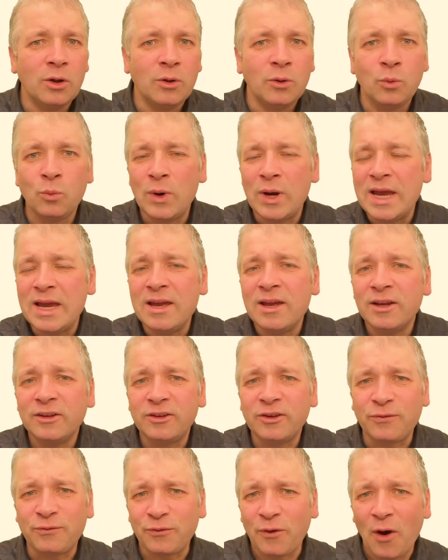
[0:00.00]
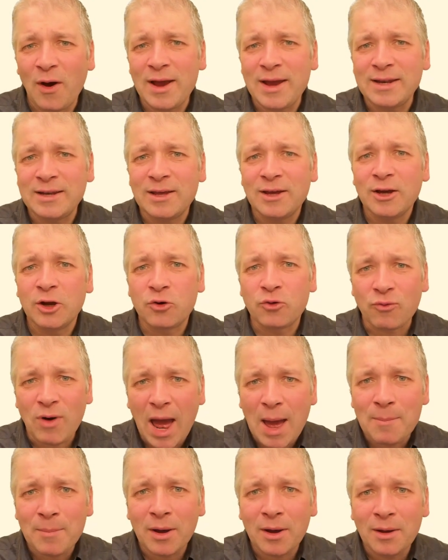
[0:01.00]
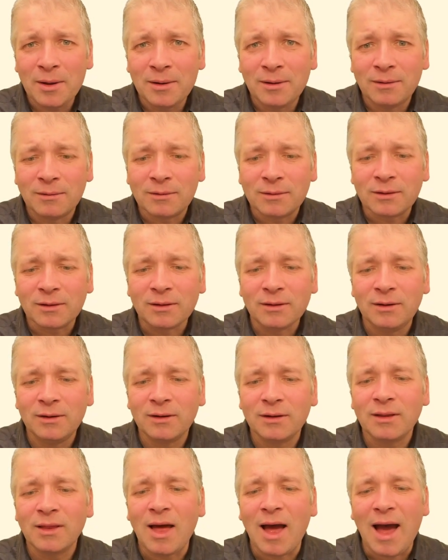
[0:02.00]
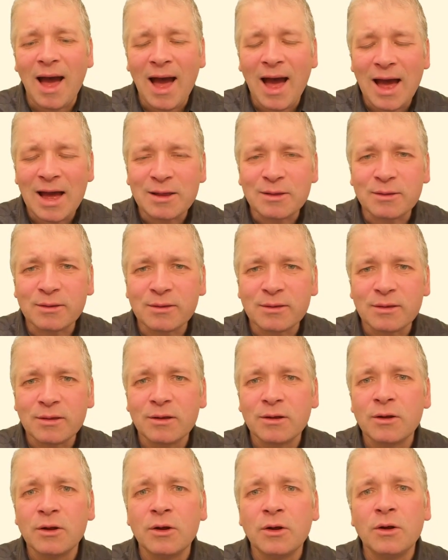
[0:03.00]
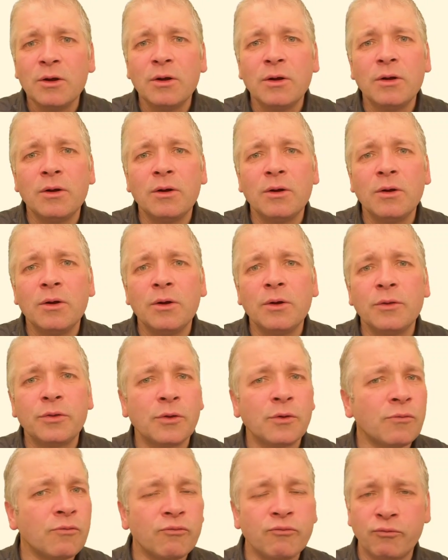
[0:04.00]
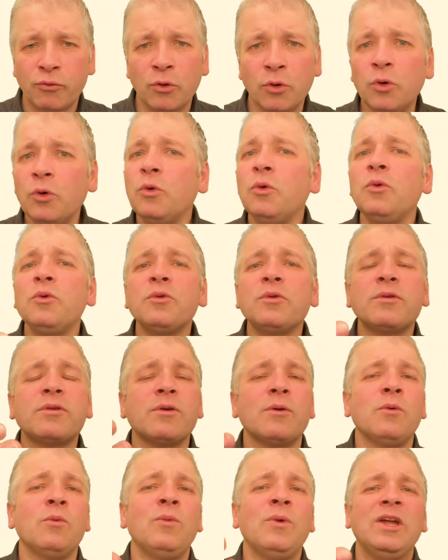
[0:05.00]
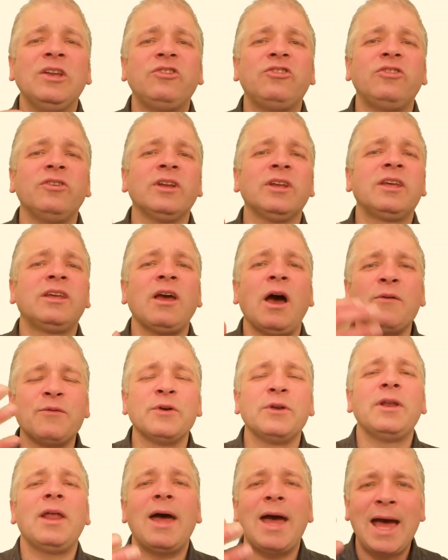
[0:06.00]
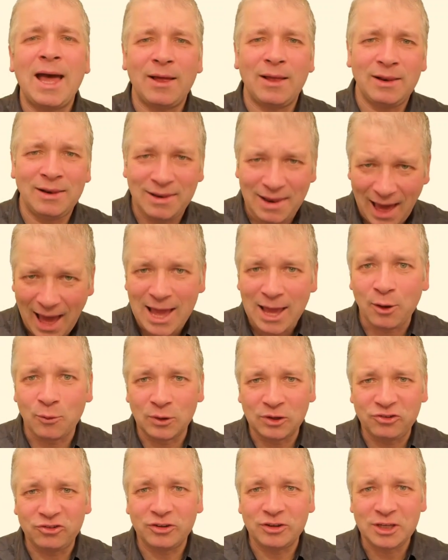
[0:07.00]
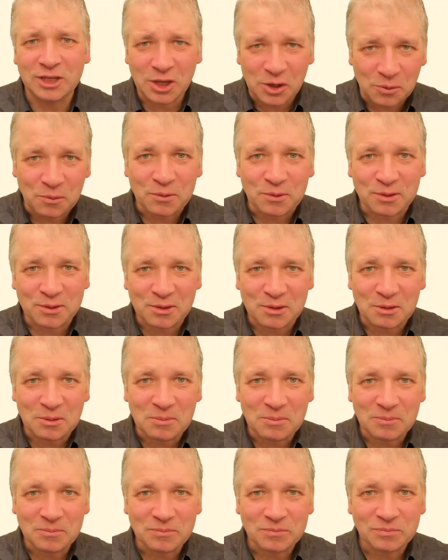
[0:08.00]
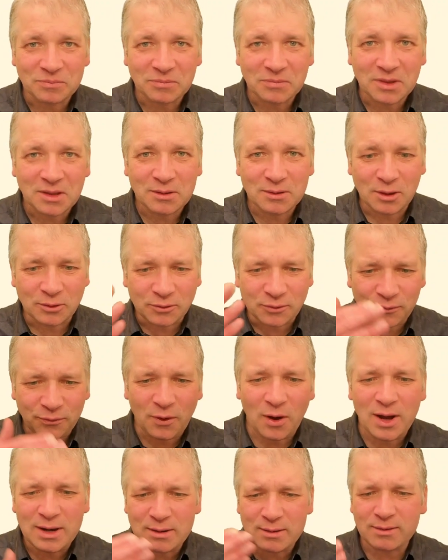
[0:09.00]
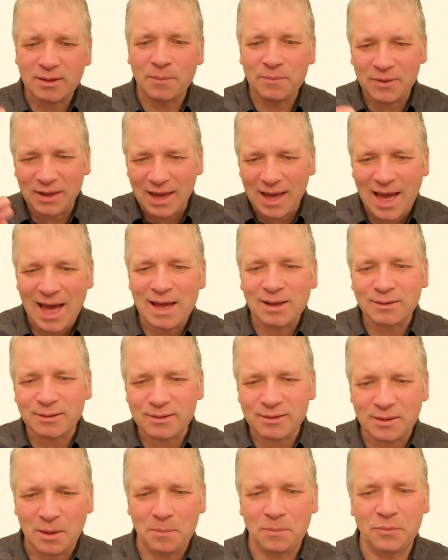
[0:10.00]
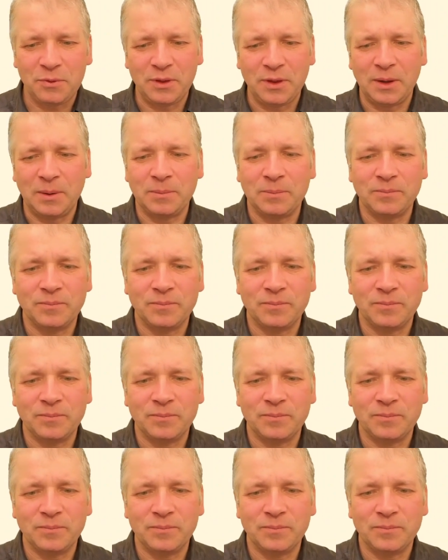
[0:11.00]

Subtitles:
We define grammar as the rules which govern language use. So define something as something.